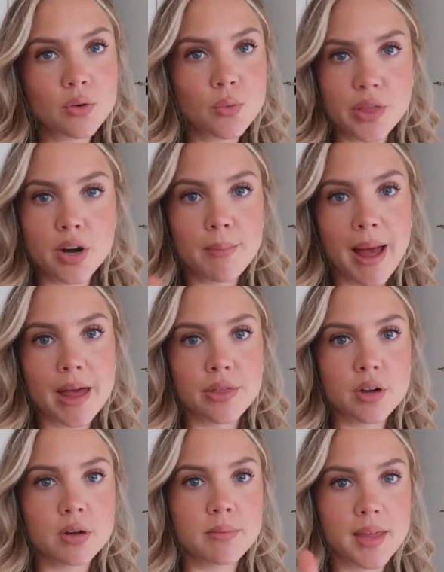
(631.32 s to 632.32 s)
with our
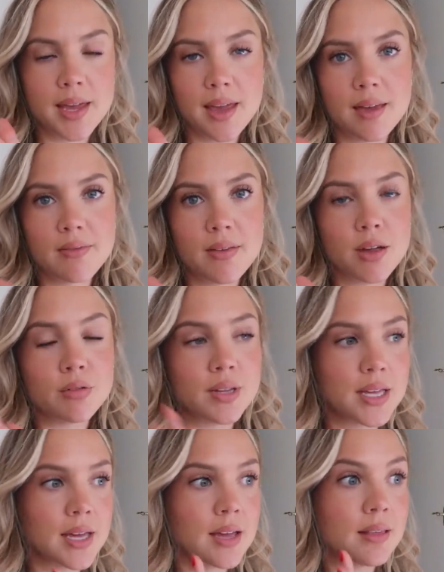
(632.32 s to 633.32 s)
bathroom. They gave a
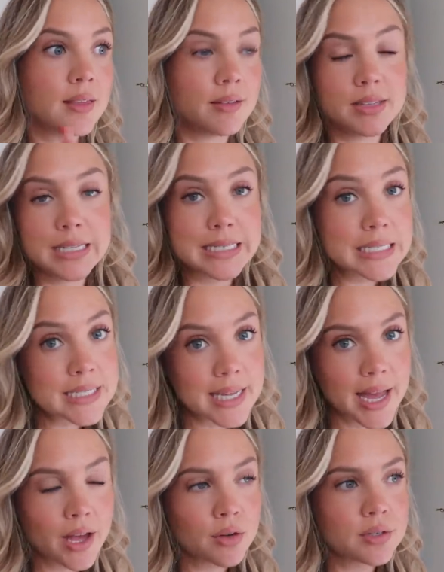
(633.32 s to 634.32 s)
really lovely
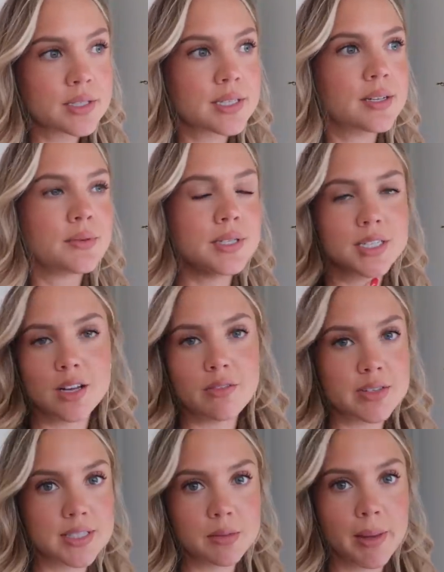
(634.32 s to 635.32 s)
discount. We still
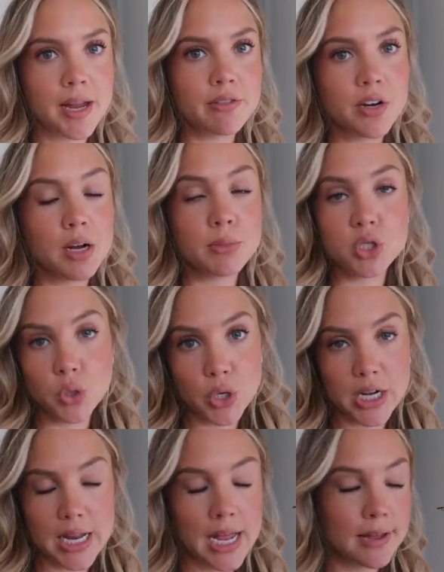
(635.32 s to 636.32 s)
obviously paid for a
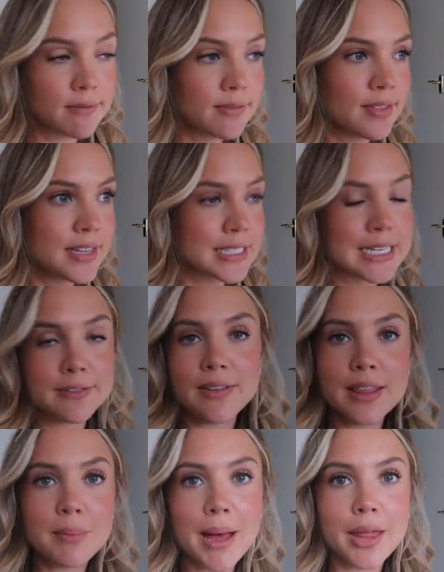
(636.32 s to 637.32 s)
majority of the stuff
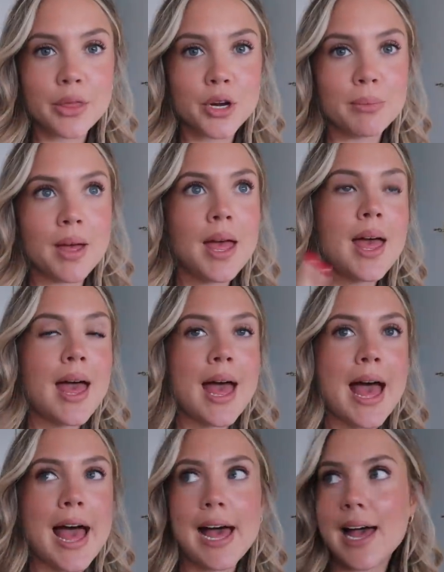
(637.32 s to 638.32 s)
in the bathroom,
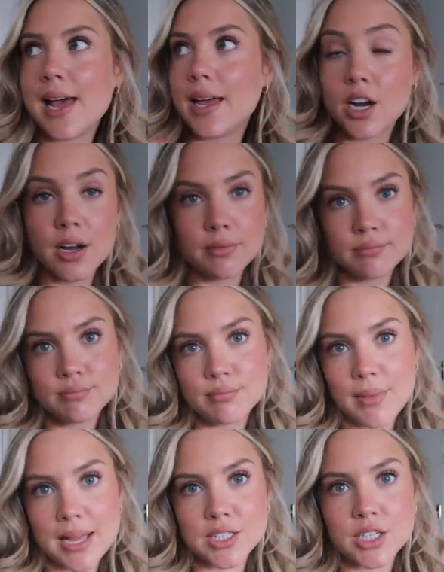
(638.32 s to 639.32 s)
in our
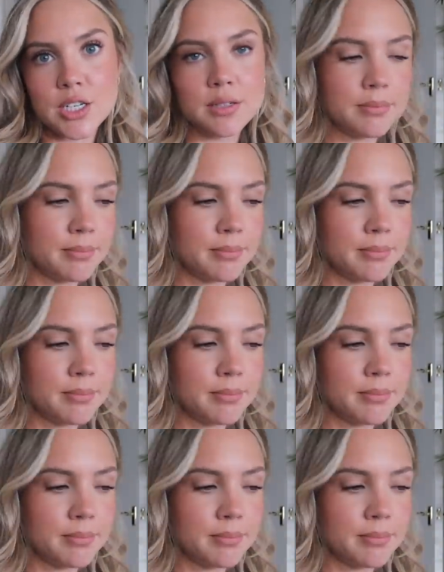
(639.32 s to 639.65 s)
master